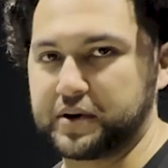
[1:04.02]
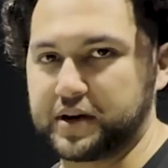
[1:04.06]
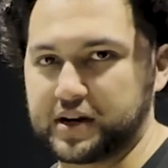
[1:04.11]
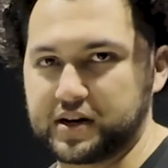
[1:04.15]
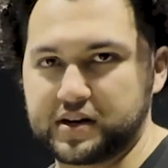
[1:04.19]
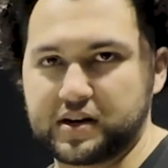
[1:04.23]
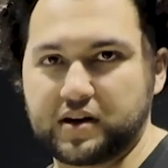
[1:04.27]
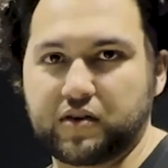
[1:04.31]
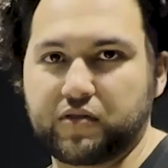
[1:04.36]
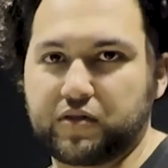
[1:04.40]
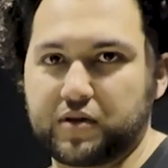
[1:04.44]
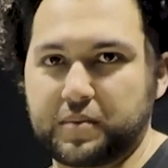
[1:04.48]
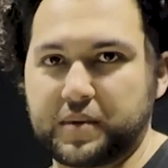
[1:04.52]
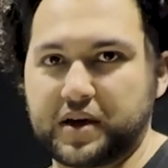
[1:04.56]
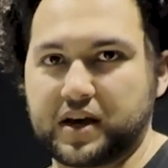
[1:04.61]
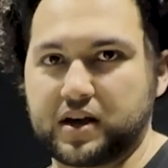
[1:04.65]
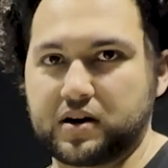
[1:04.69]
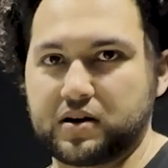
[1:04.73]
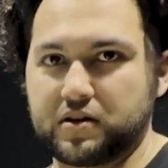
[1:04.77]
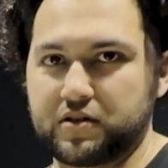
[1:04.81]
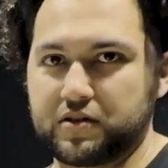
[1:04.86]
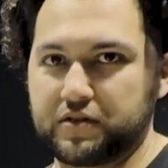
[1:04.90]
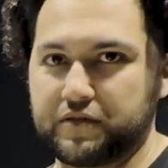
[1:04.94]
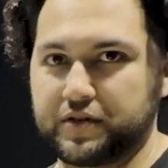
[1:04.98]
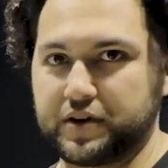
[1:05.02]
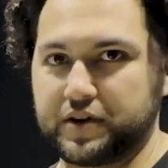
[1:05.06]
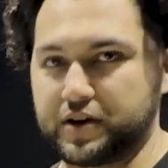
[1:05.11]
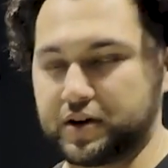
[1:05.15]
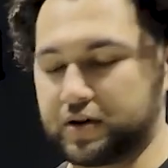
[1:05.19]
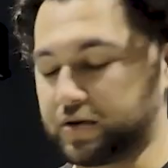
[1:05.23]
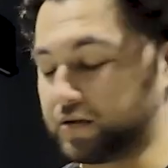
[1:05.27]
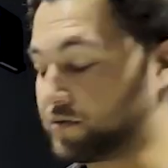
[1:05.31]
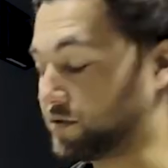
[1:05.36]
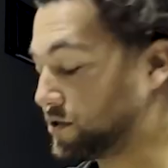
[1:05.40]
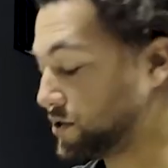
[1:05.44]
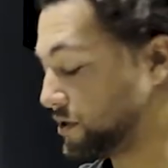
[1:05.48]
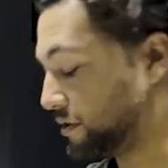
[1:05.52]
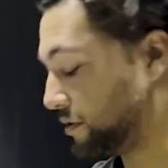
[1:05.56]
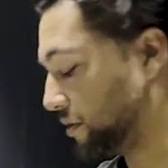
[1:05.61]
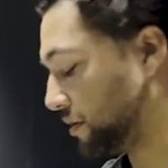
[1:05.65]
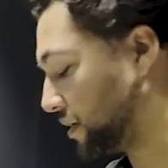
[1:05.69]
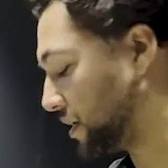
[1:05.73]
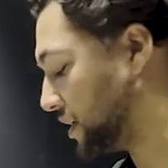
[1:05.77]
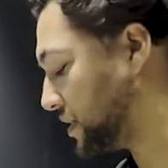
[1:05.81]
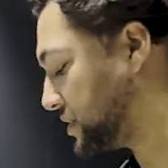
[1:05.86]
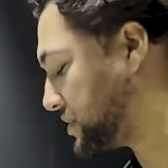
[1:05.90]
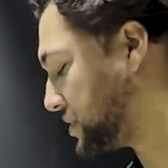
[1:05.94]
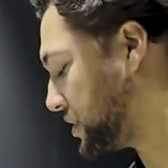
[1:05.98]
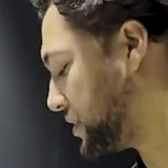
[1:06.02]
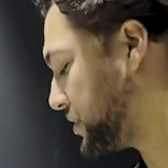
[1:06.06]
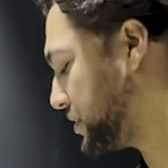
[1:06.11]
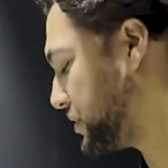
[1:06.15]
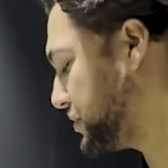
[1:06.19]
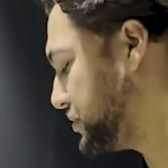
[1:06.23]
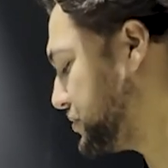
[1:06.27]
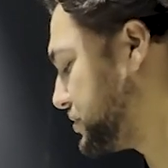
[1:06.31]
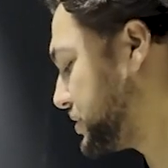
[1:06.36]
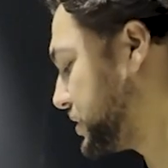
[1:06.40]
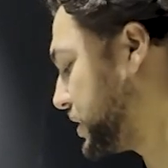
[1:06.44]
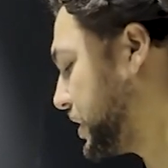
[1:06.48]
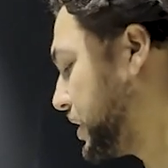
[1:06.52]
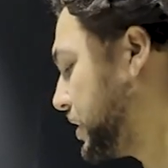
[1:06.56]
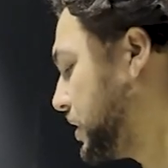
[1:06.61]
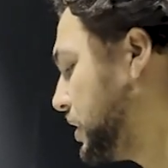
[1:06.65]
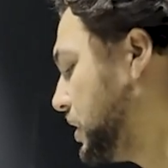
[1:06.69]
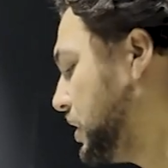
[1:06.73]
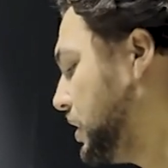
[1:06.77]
we can definitely make another video and show you guys how to use that.